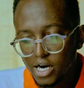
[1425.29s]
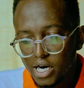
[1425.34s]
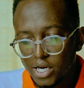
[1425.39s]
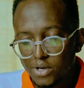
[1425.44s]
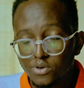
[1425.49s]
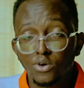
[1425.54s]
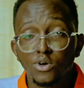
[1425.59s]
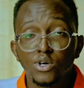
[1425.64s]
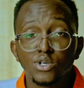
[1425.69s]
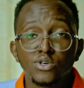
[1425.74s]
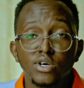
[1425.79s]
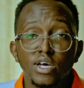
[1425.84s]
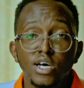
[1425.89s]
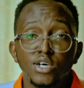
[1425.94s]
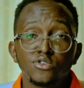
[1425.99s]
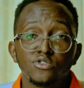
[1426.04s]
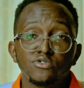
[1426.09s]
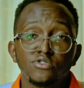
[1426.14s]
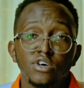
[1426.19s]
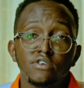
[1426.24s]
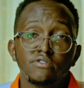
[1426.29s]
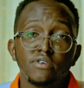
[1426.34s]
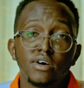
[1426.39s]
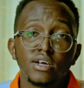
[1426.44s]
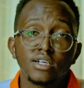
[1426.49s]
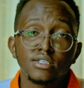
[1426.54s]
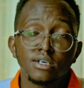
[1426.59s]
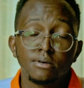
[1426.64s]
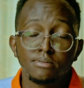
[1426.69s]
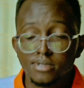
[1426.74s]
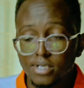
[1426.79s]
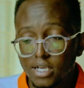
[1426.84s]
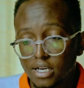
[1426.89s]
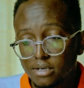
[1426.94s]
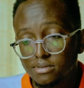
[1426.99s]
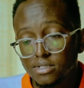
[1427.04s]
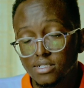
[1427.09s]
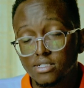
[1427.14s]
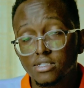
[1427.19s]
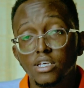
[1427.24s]
and you're going to get 500
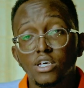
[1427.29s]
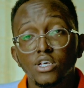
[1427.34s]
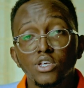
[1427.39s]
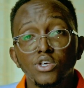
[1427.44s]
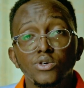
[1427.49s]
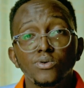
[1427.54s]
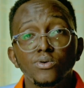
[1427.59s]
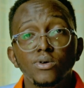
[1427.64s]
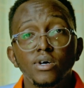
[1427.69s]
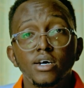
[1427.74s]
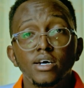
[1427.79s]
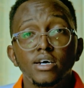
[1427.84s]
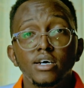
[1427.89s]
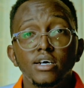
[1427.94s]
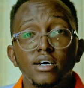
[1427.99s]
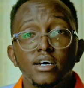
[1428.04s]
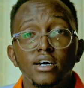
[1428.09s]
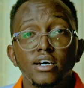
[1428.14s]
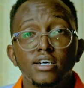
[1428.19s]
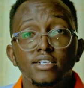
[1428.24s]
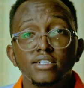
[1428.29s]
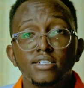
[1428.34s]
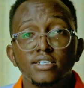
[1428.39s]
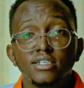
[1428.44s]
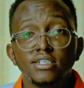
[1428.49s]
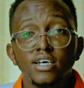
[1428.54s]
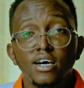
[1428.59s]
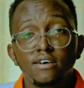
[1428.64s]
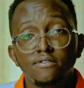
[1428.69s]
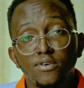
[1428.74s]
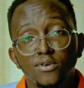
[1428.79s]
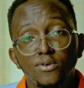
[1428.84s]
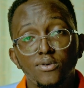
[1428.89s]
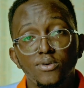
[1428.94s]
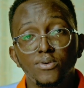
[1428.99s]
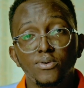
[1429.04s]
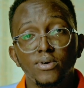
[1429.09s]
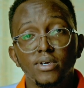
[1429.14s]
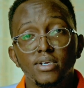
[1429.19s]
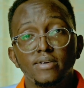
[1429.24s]
subscribers. Thank you, and have a
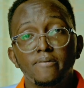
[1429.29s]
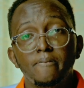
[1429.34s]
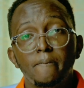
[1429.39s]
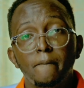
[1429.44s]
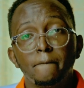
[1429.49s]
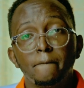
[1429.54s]
good one.